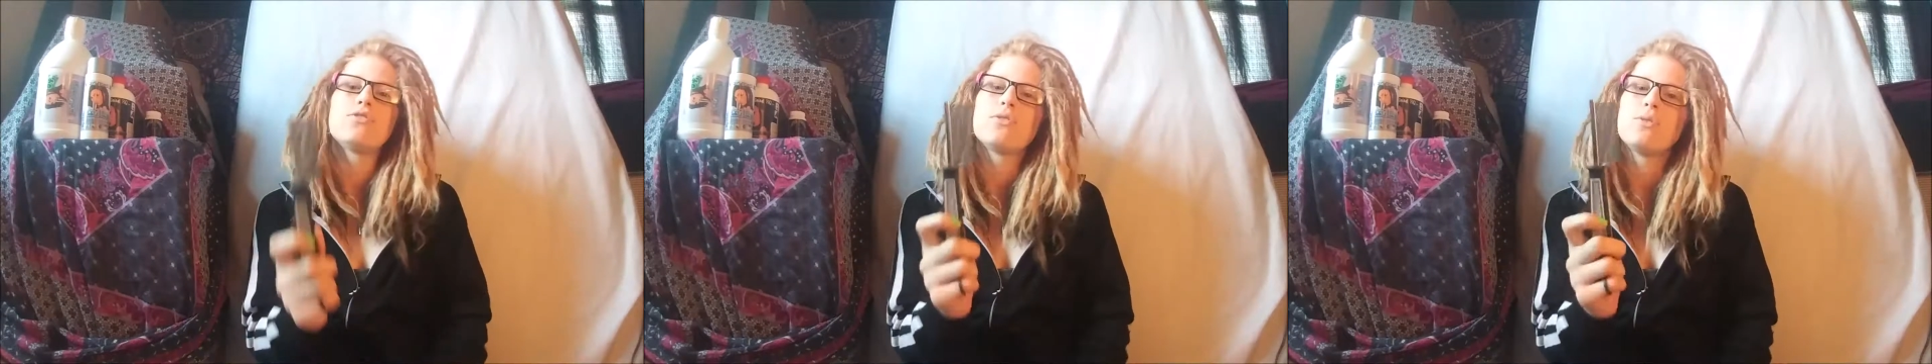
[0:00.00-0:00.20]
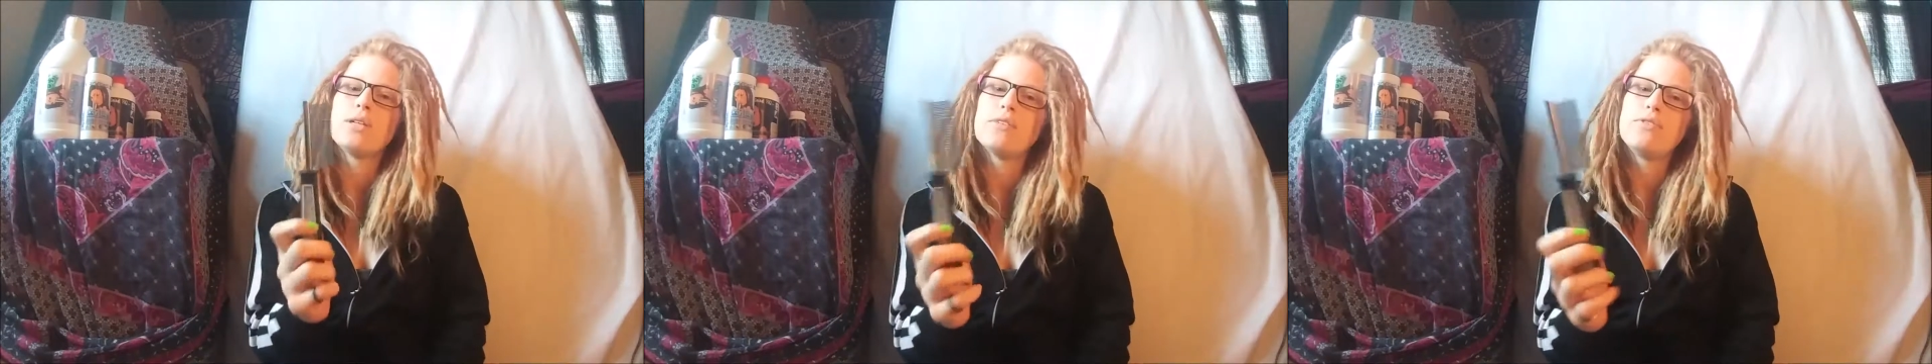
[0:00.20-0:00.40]

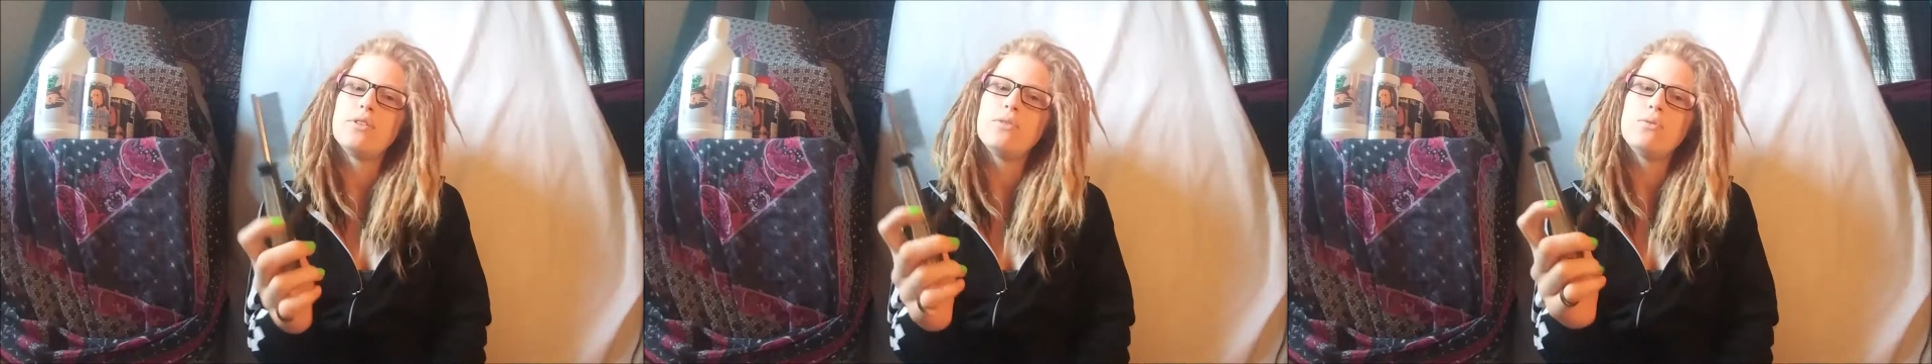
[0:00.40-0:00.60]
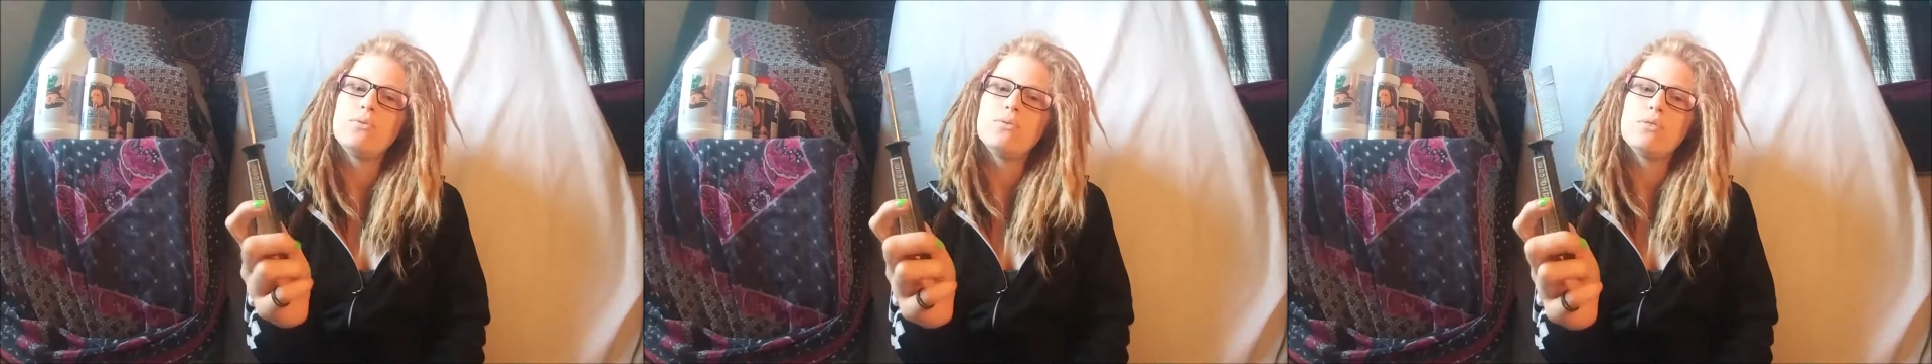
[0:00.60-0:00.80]
So if
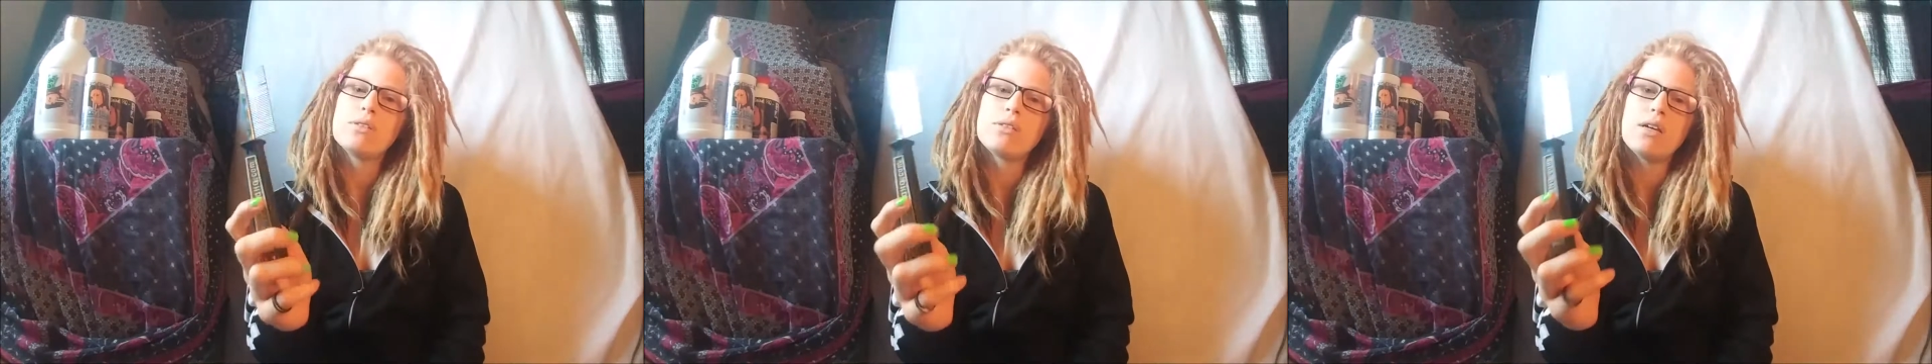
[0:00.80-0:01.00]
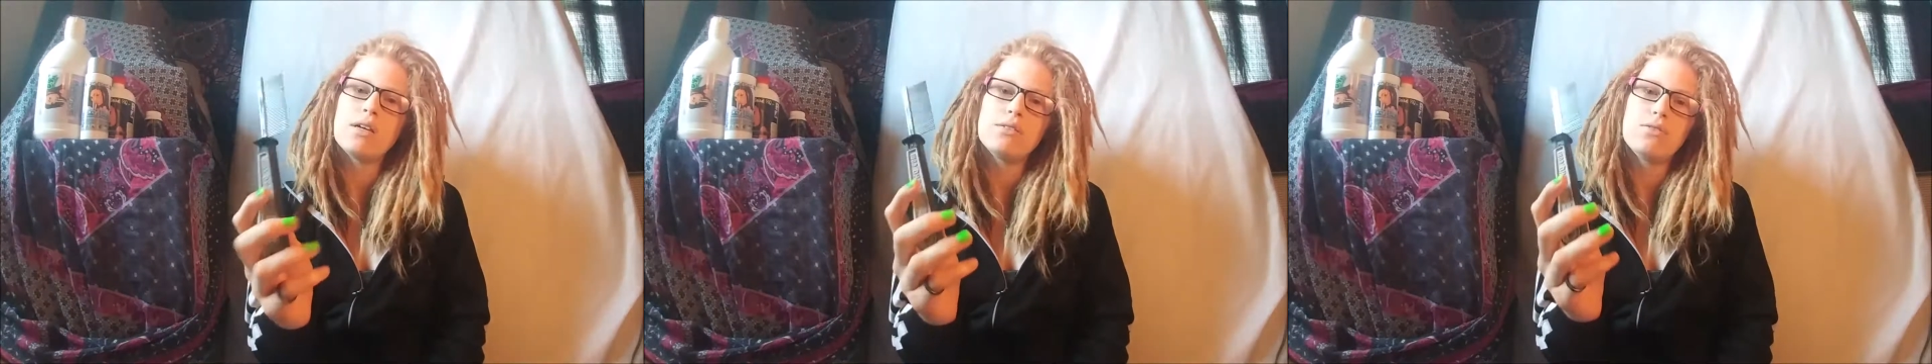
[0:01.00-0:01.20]
you
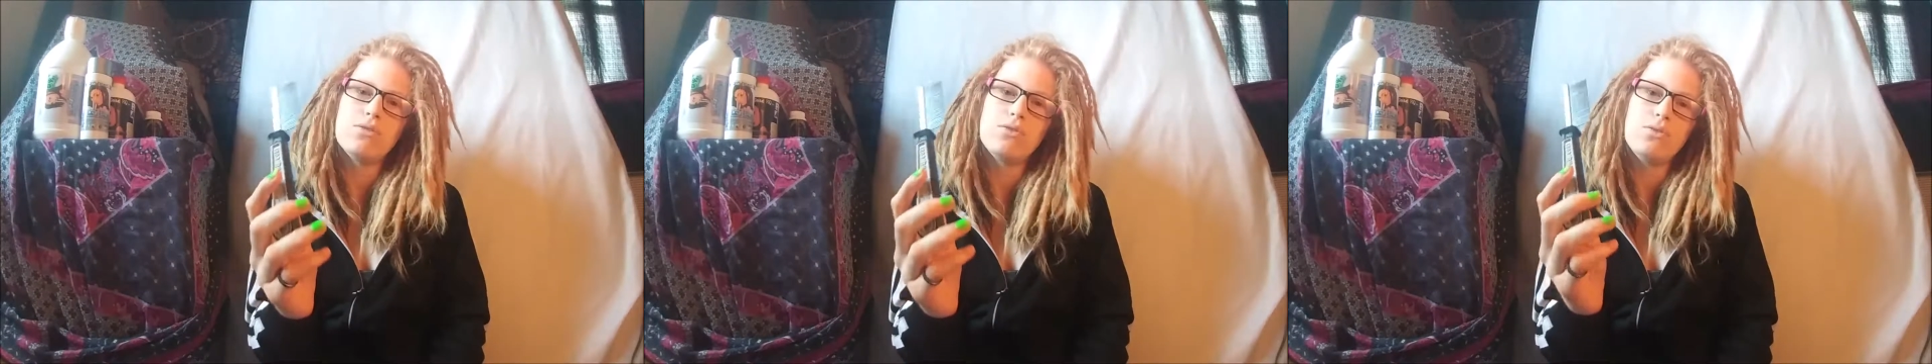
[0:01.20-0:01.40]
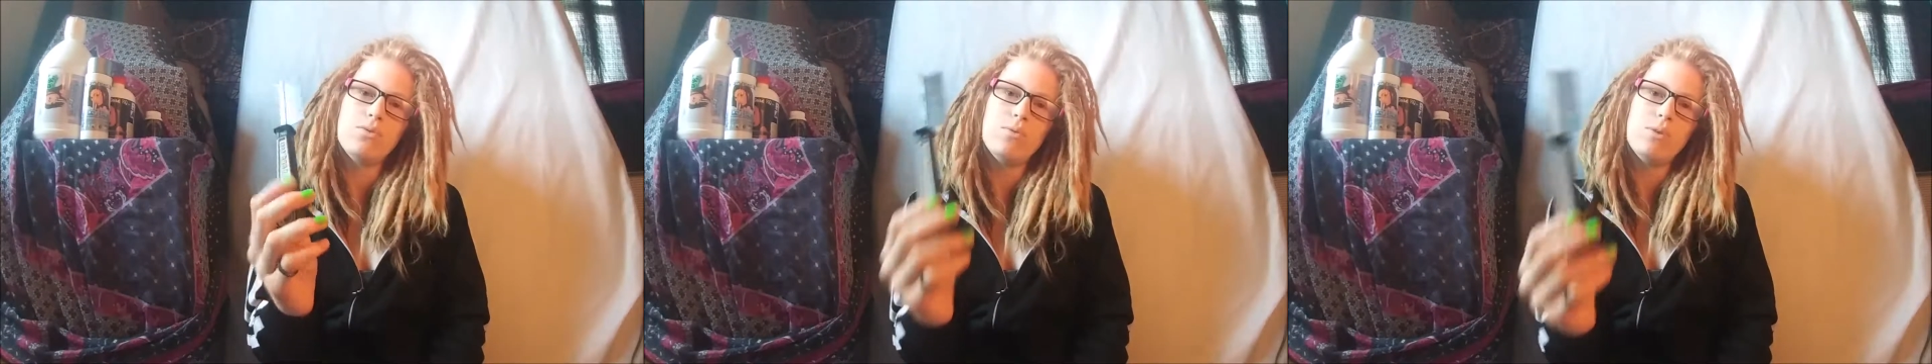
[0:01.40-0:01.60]
decide to
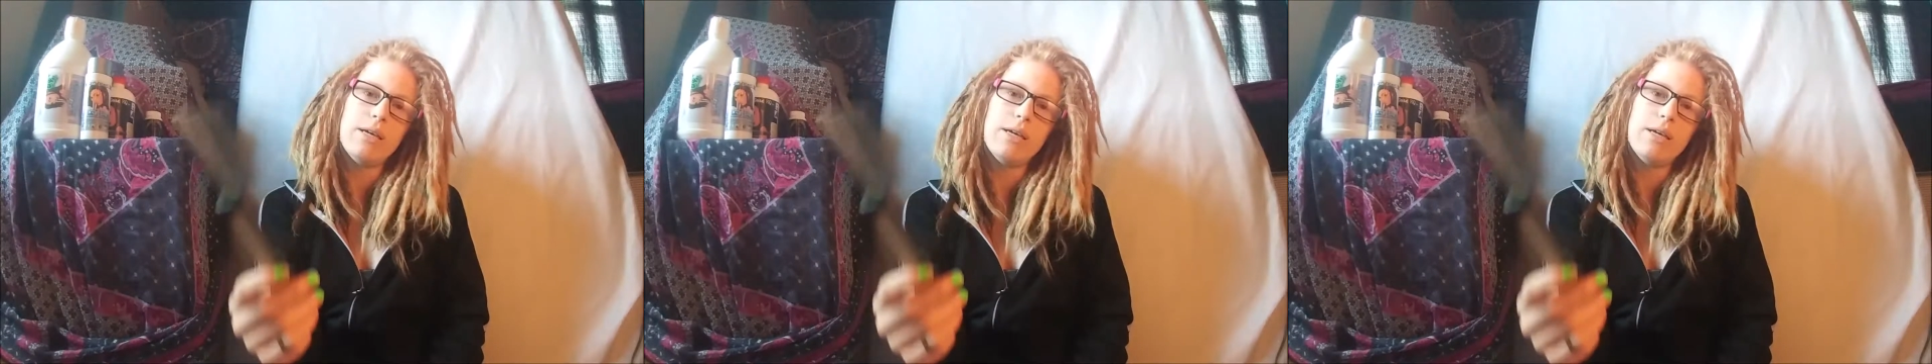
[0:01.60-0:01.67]
do